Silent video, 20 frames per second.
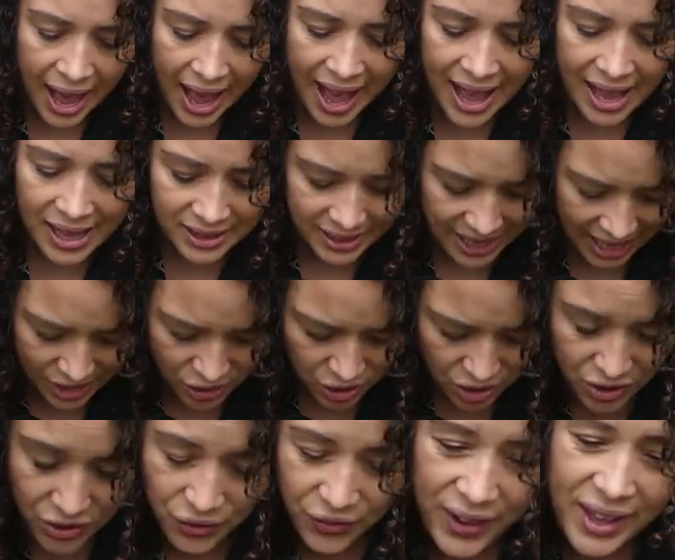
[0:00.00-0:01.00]
and I
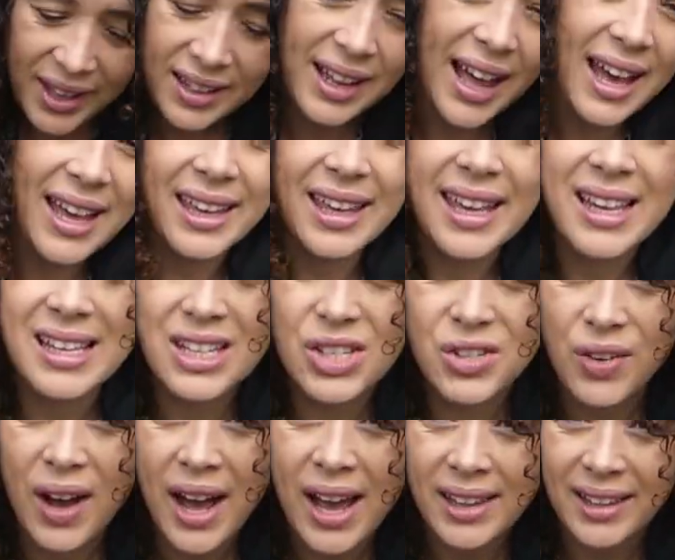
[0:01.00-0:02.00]
just feel like it's
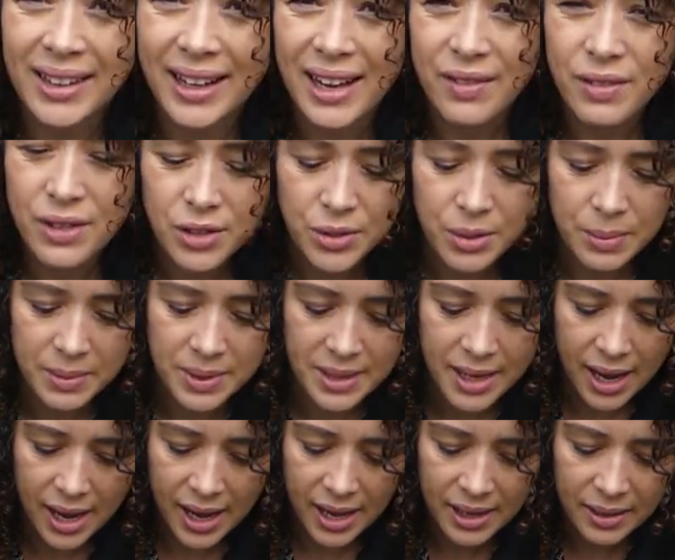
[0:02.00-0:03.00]
trial and error
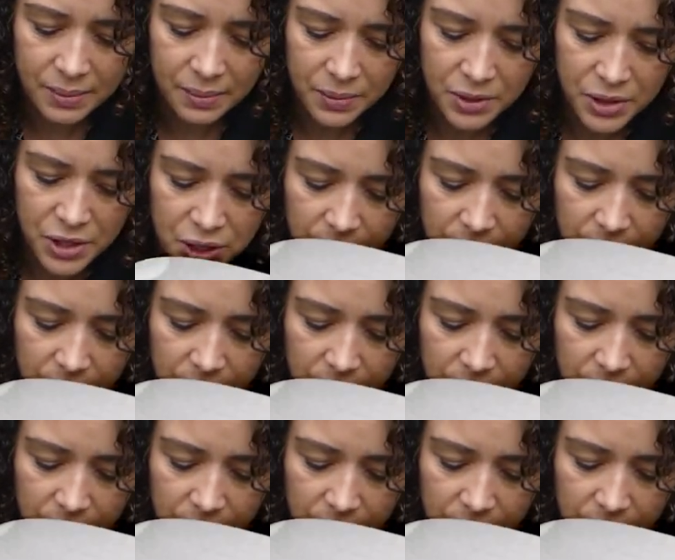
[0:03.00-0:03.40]
sometimes